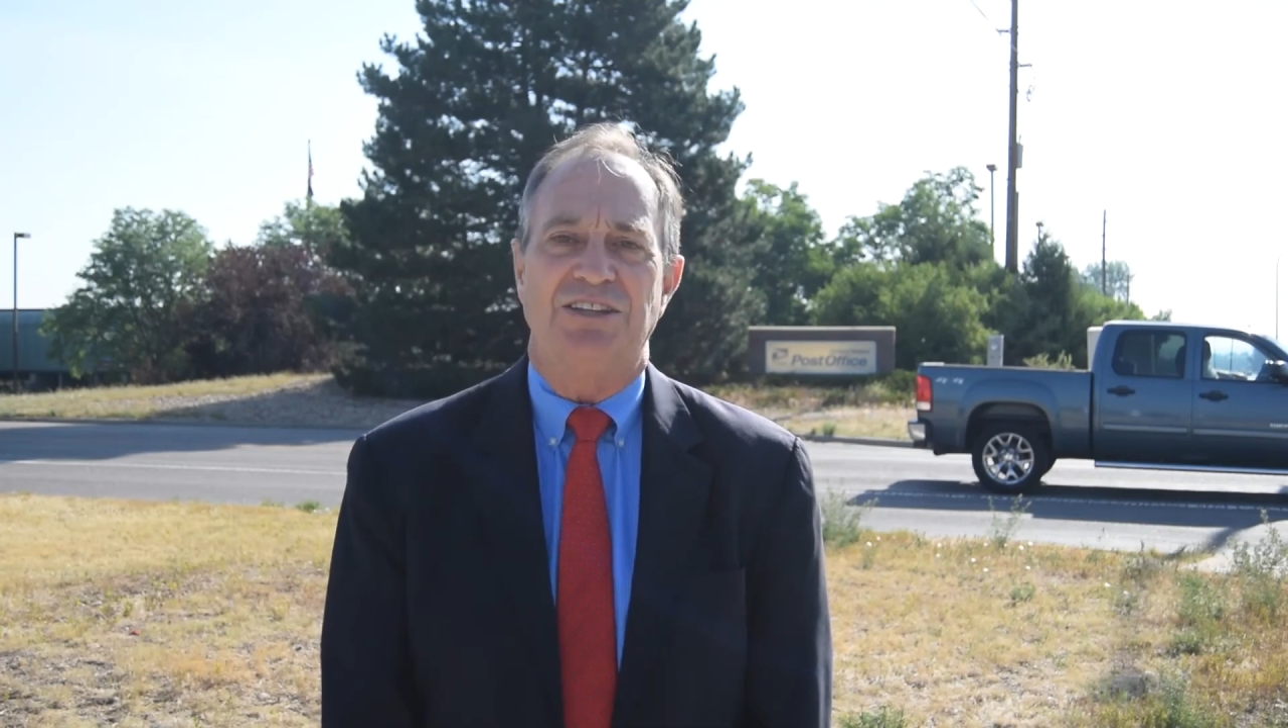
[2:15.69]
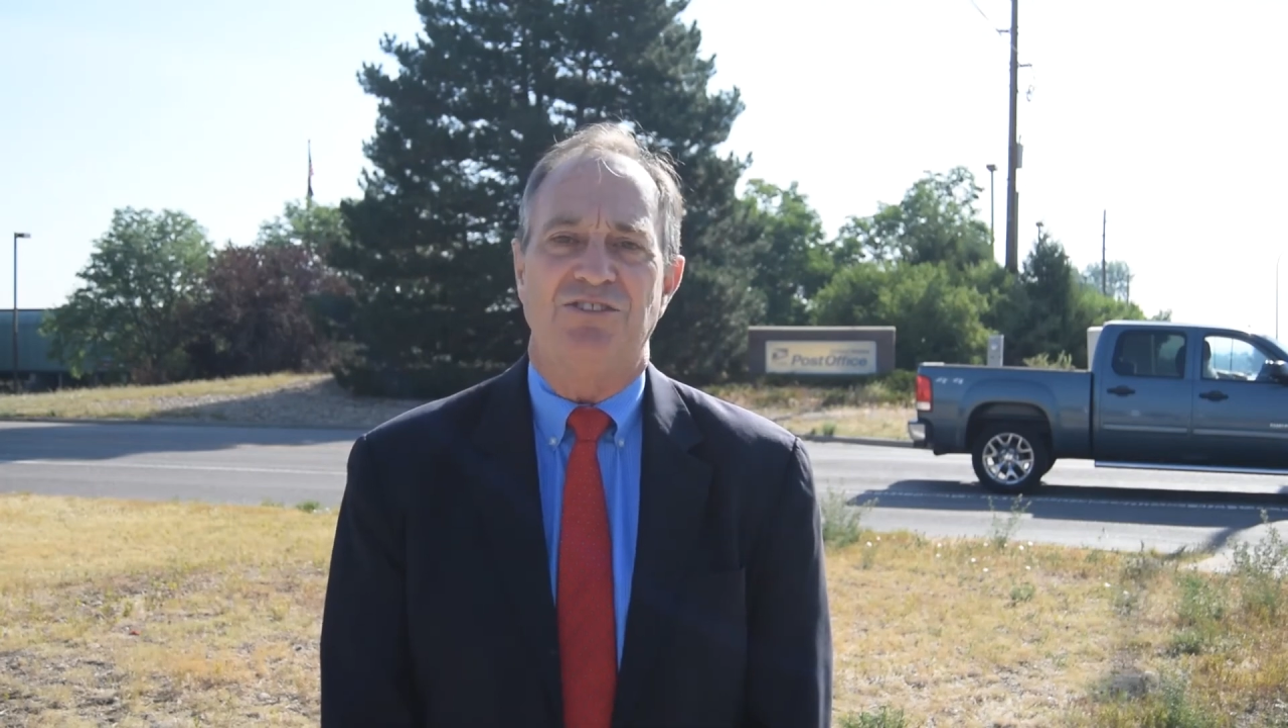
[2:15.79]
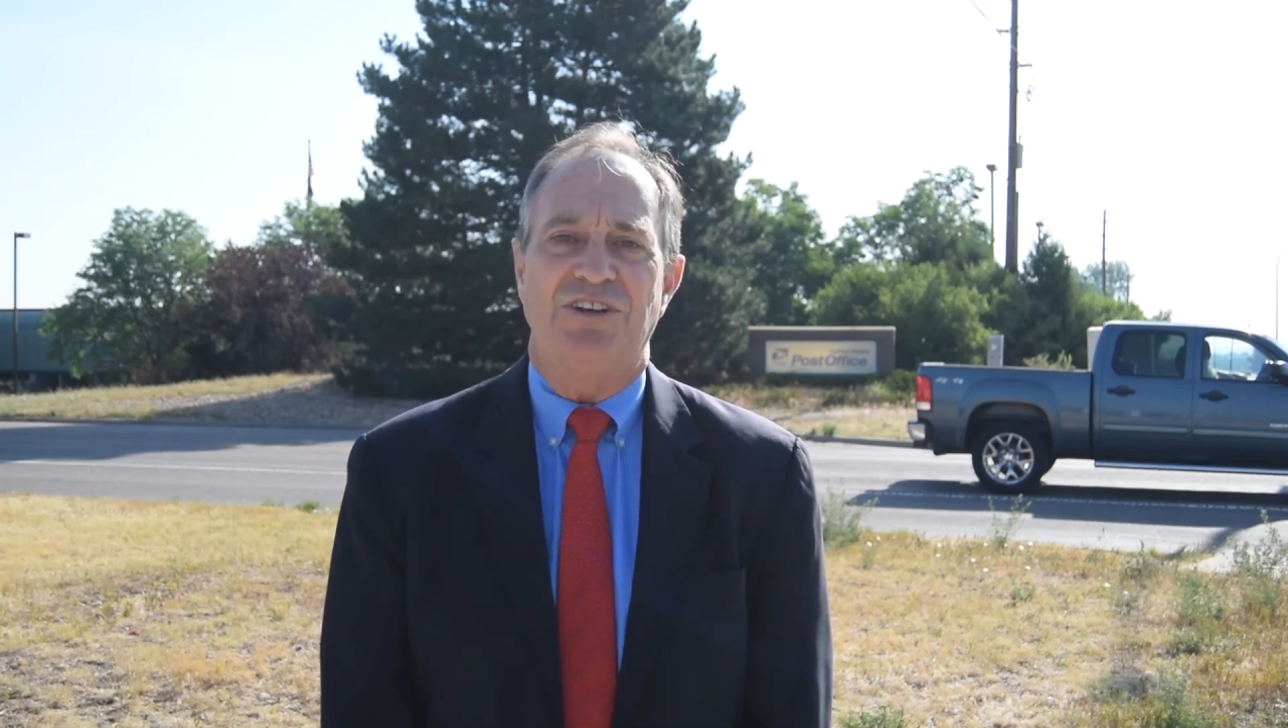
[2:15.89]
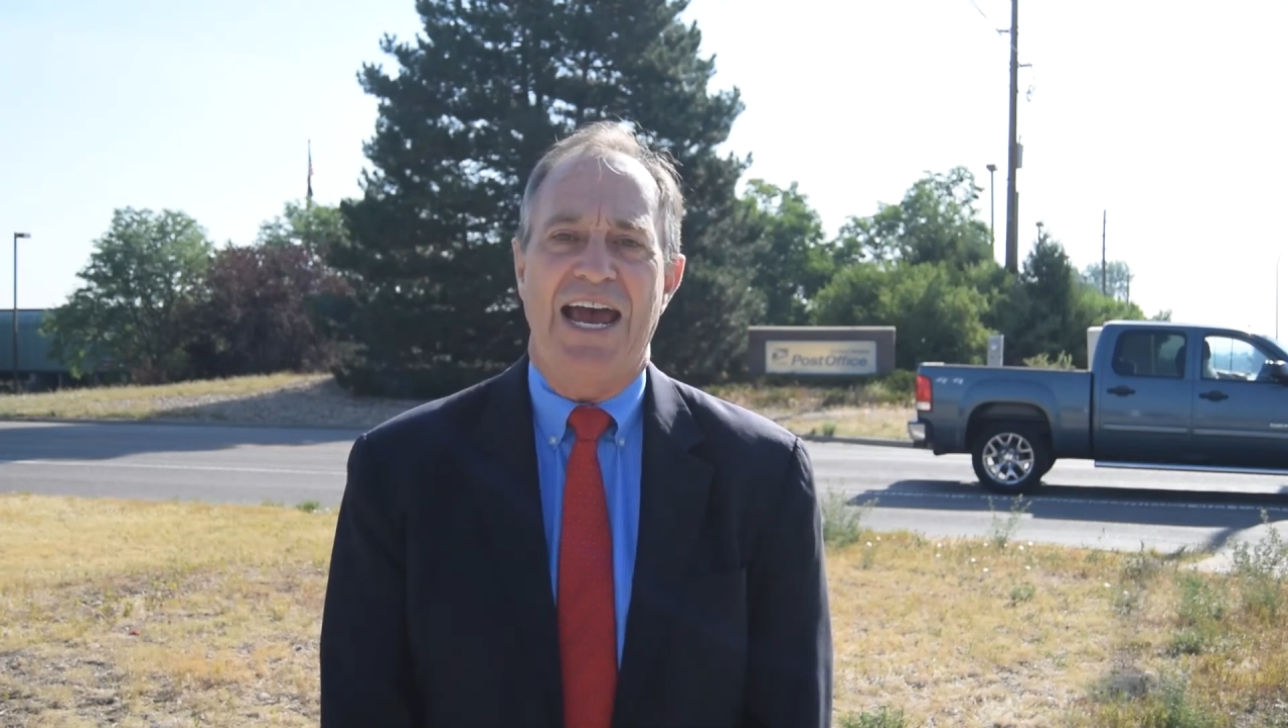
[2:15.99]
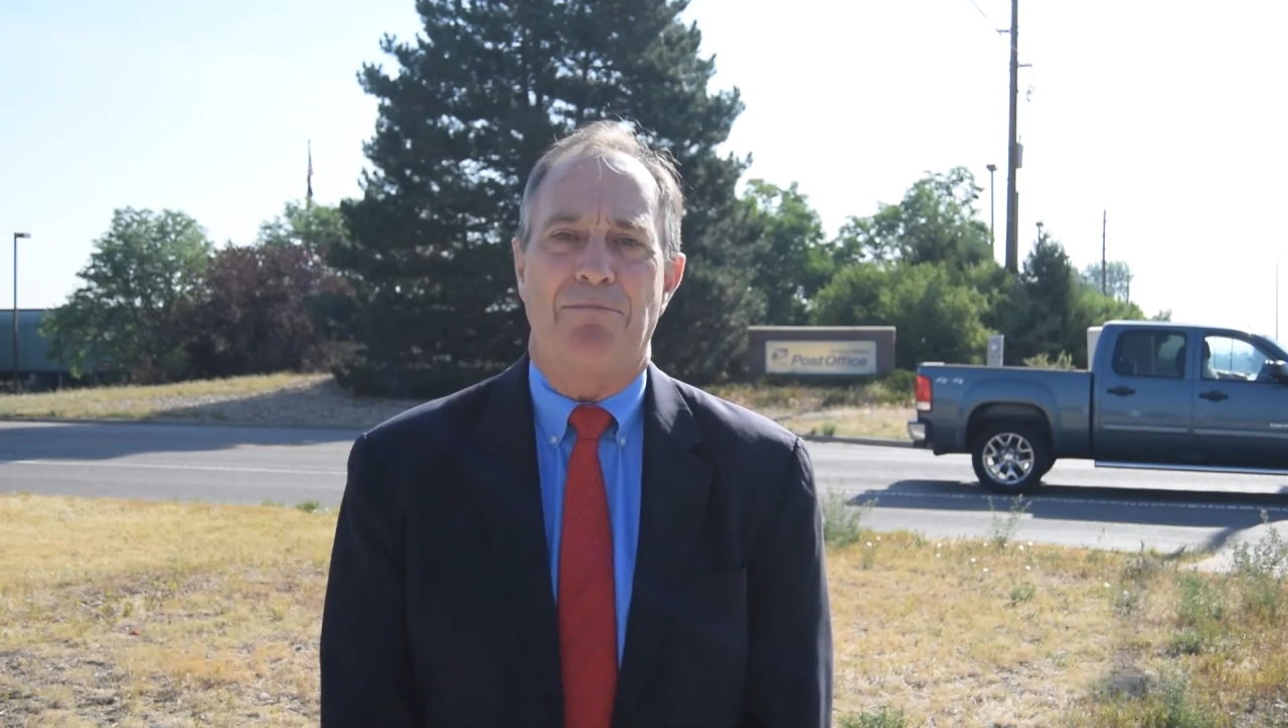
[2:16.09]

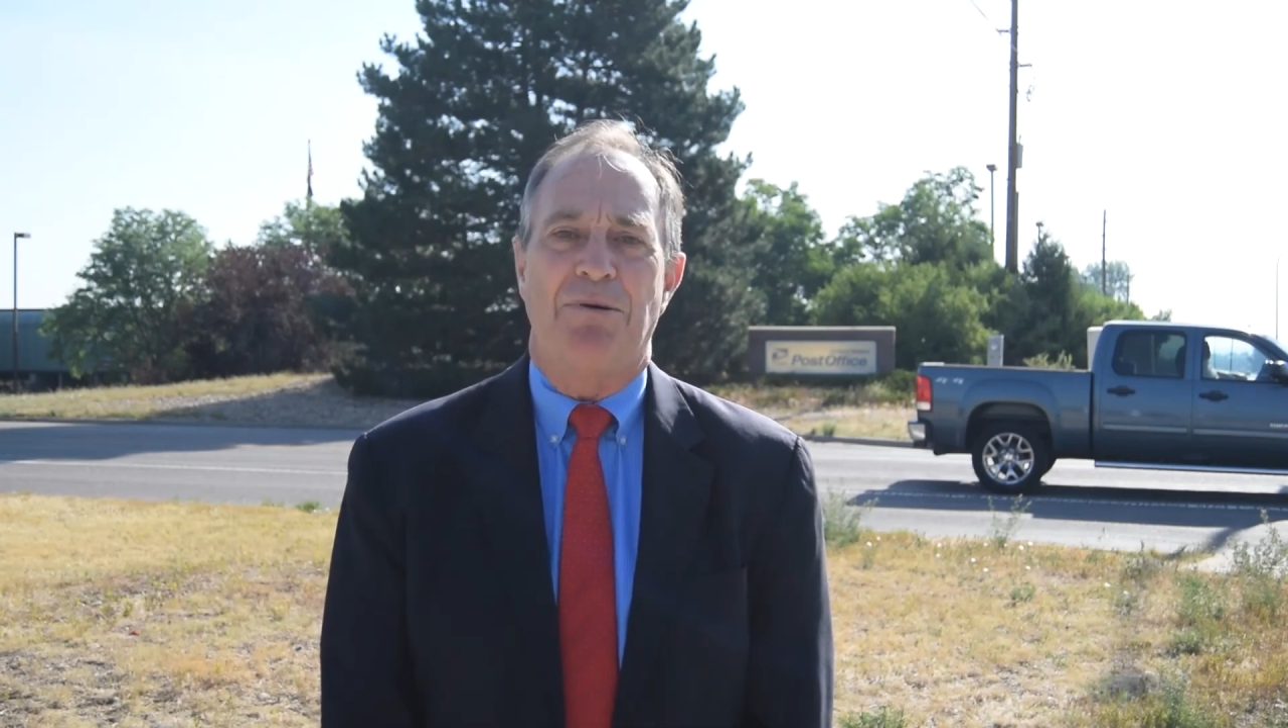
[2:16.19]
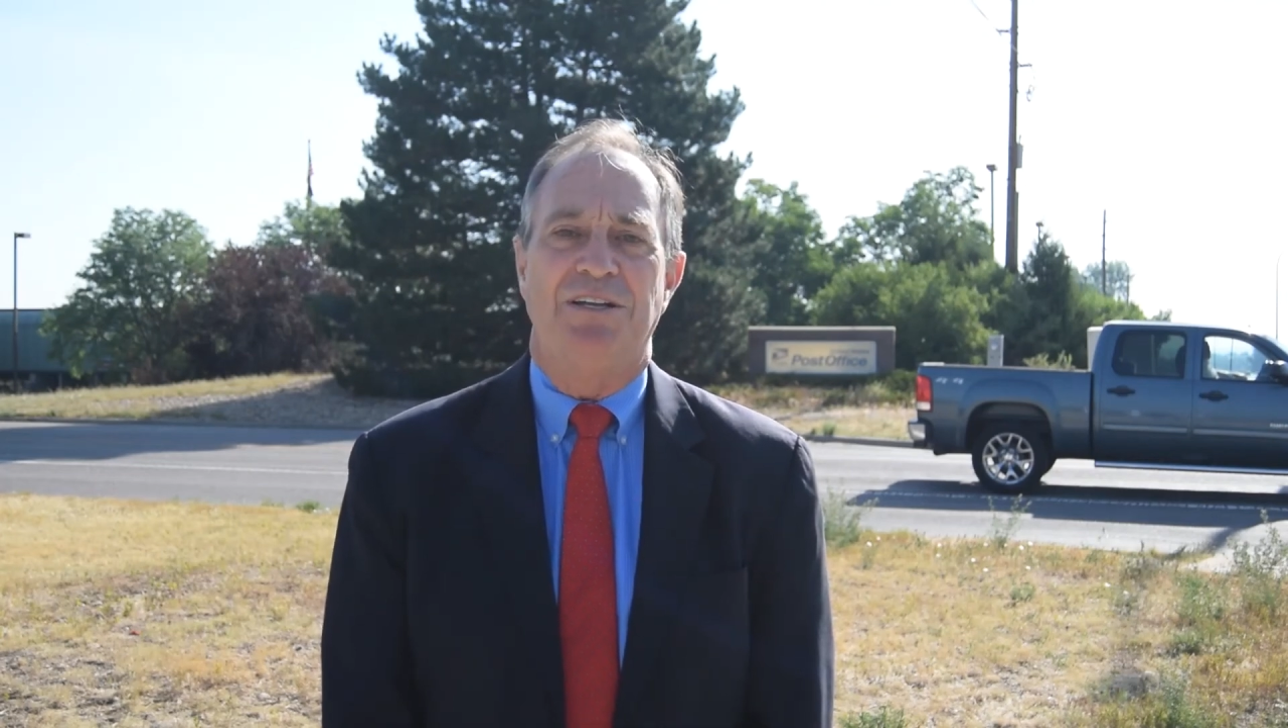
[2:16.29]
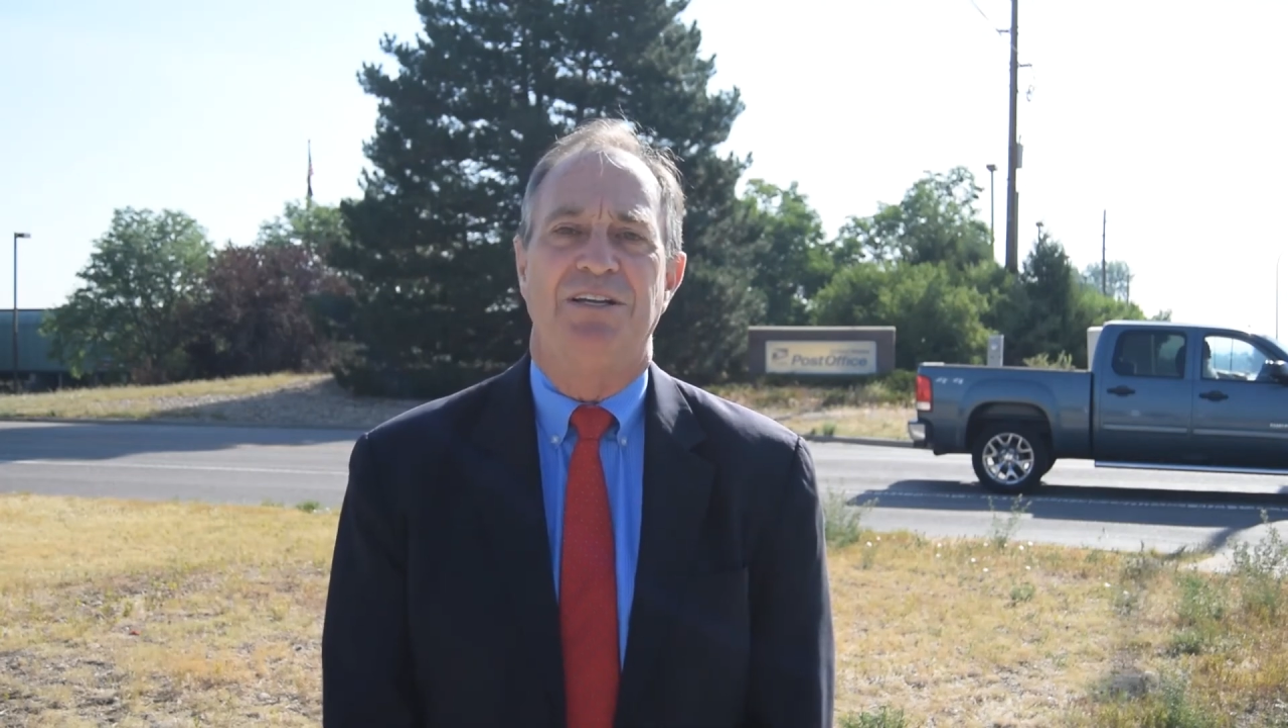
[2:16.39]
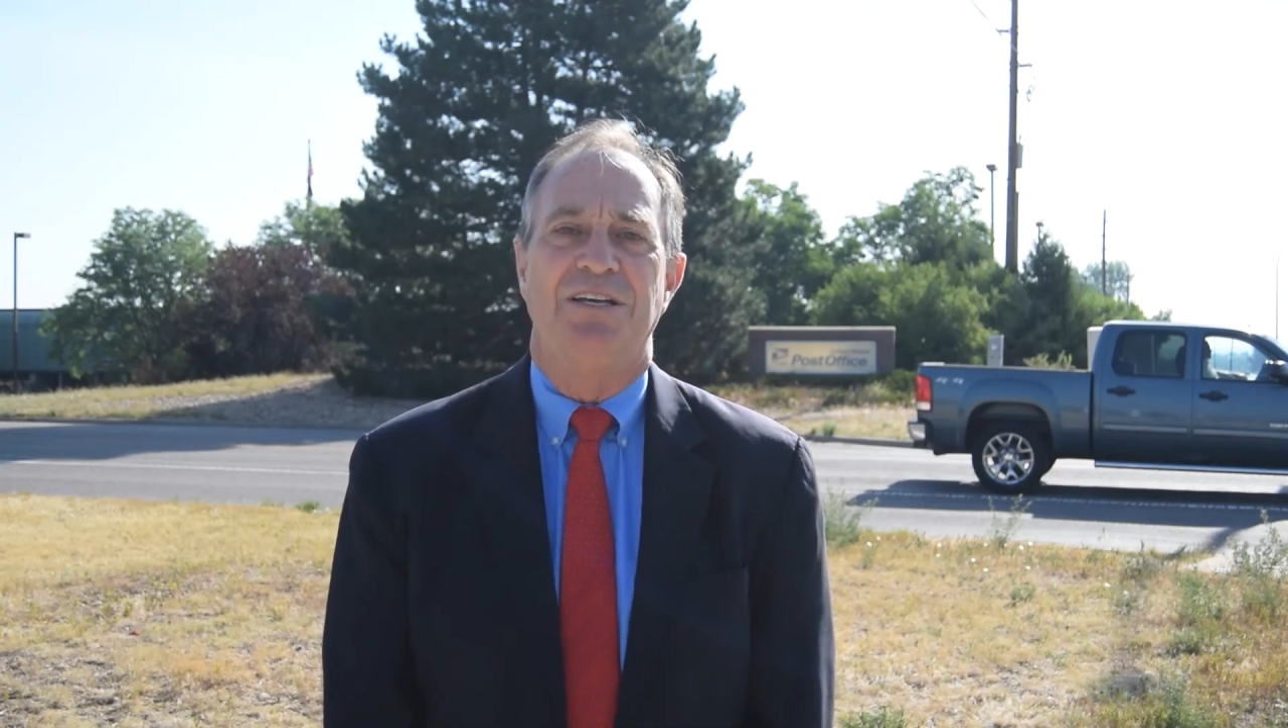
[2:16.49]
this happen.